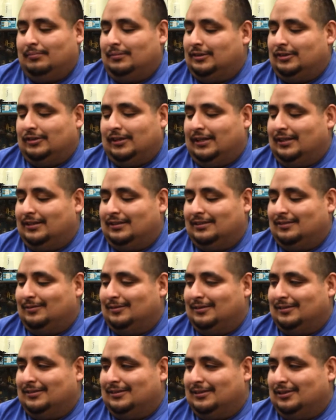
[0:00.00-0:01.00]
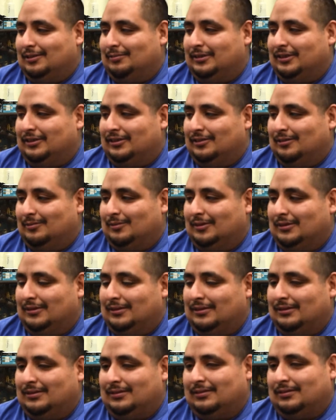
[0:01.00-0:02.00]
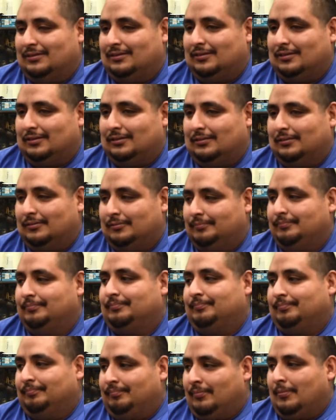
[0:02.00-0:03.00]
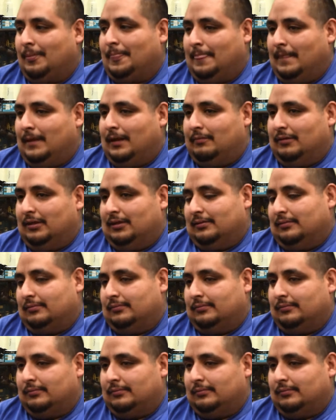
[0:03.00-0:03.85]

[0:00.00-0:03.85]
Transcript: training just wasn't in the picture no more. So, I mean,